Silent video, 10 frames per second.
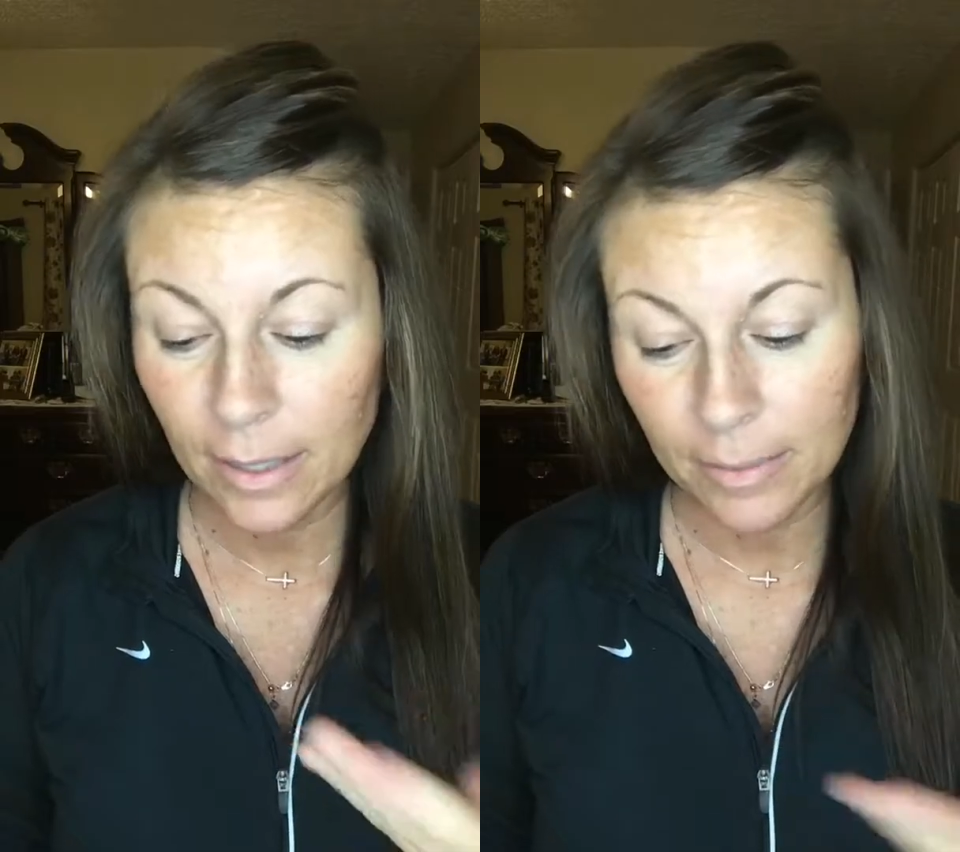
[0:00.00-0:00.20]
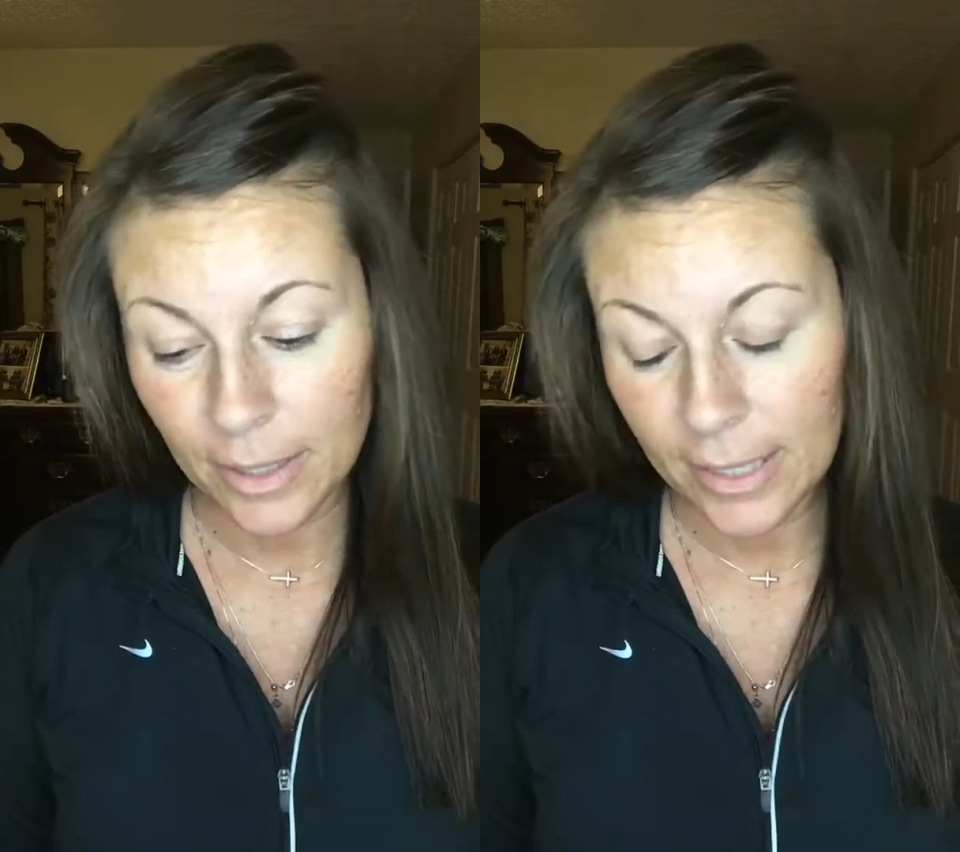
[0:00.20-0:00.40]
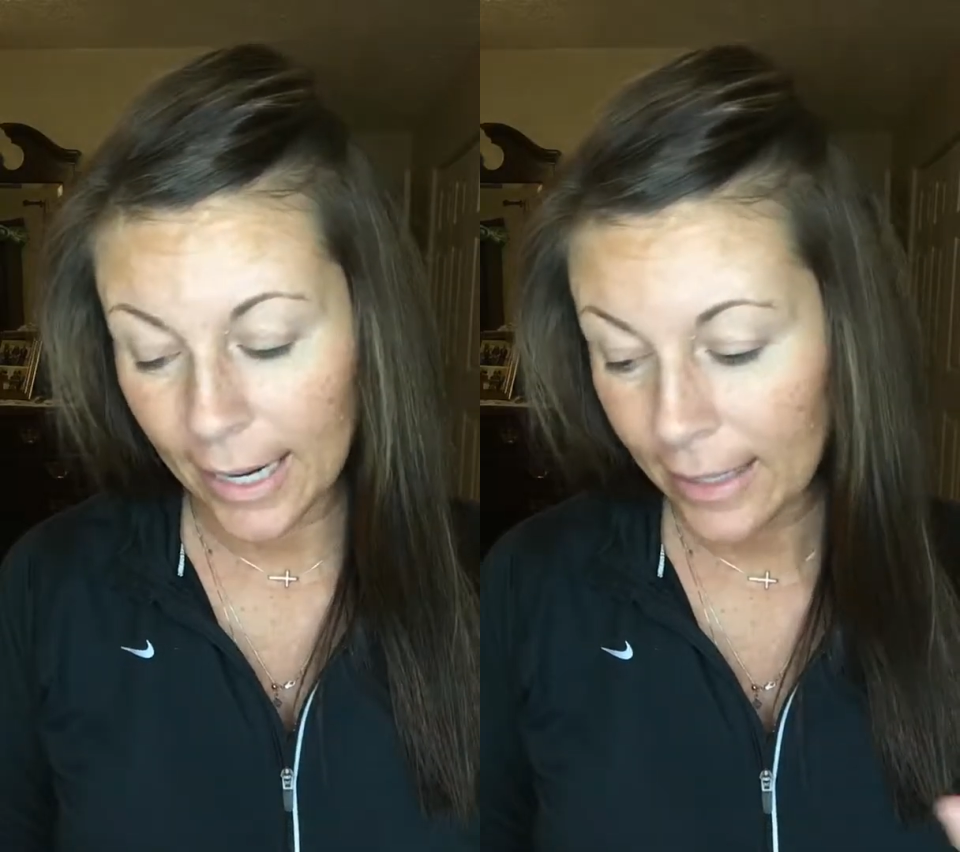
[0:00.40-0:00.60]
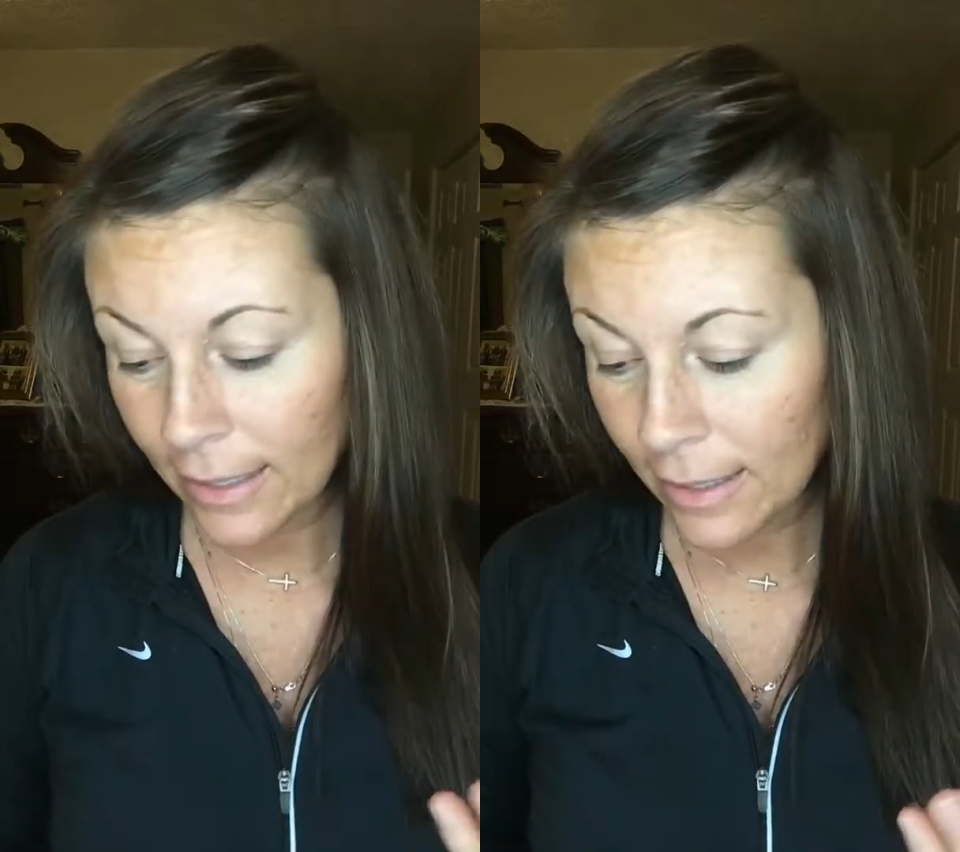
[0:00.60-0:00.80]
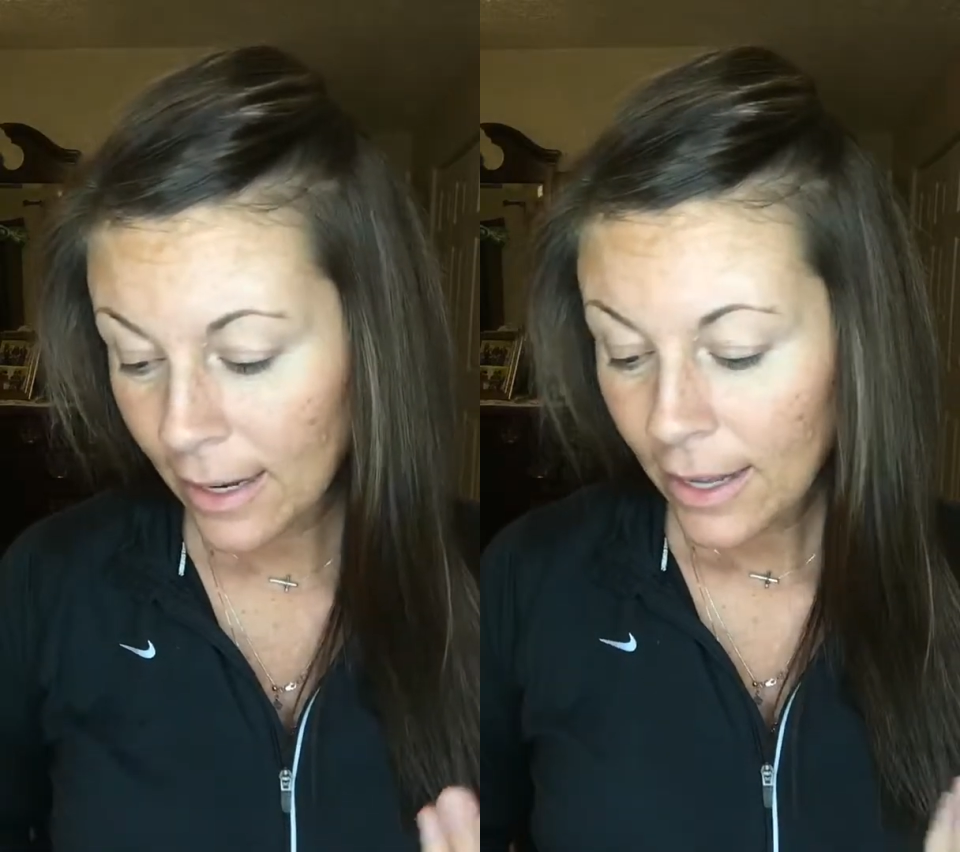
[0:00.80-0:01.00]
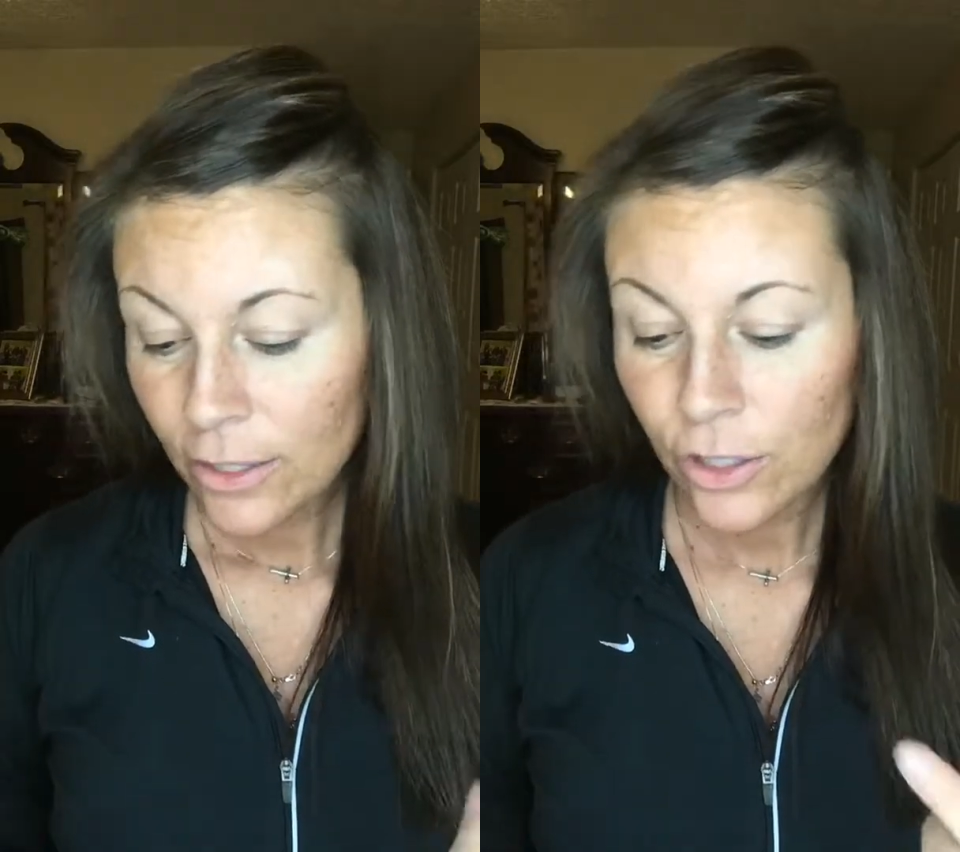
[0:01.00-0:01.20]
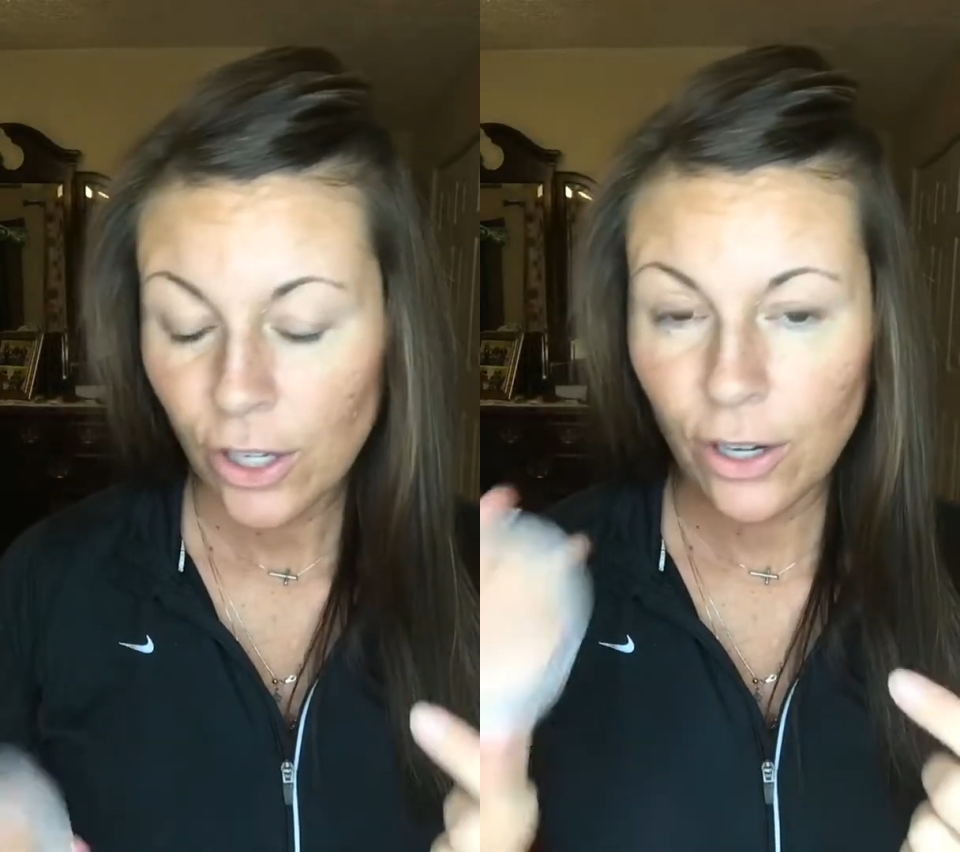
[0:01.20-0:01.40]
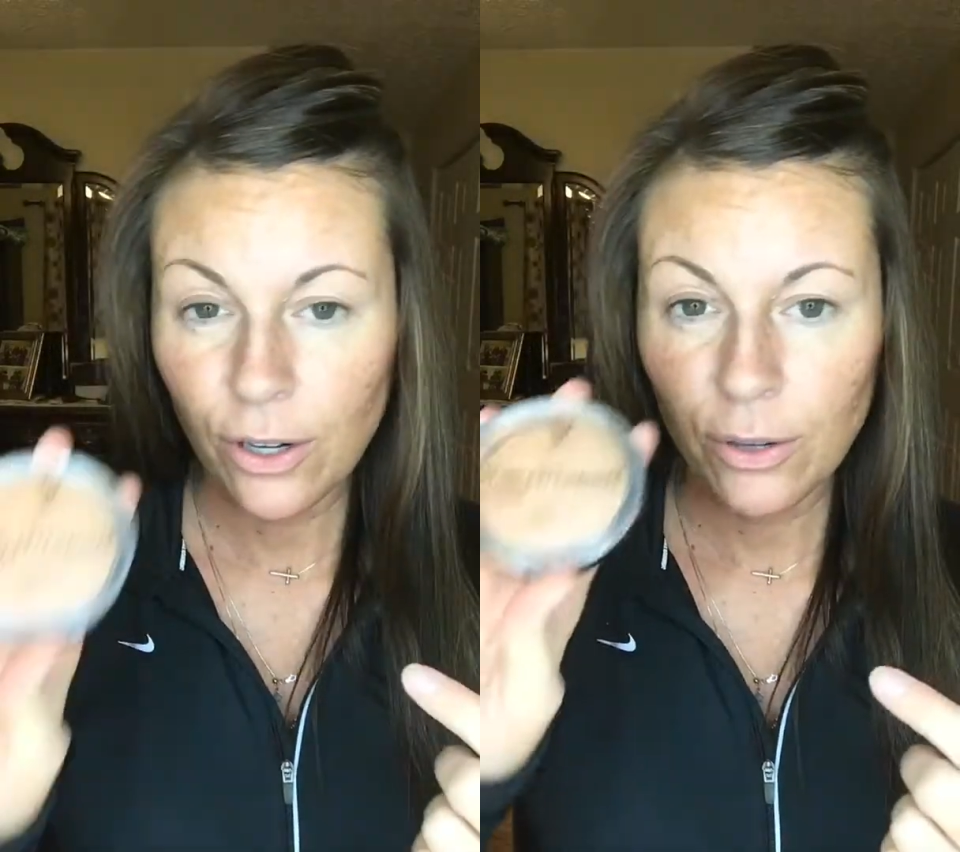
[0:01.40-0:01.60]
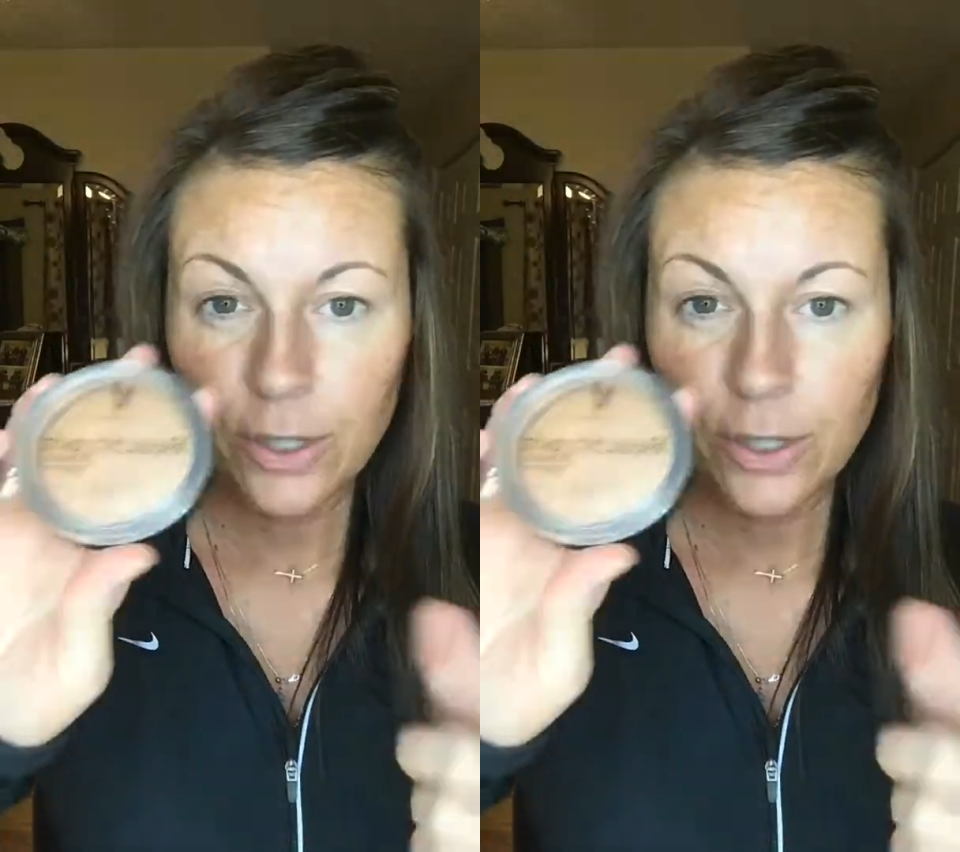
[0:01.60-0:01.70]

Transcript: I'm not tanning. So